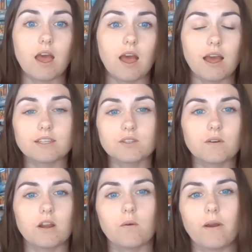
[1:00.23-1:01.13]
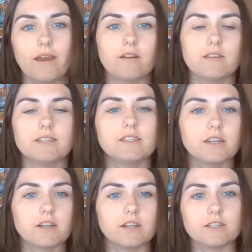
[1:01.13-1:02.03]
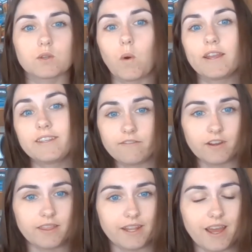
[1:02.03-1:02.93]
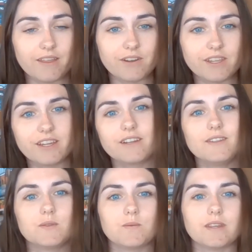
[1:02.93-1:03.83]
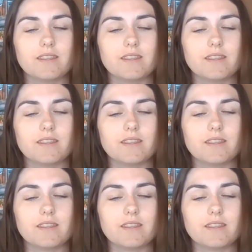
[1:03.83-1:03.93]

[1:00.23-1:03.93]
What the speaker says: As you are aware, this year is quite different than other years with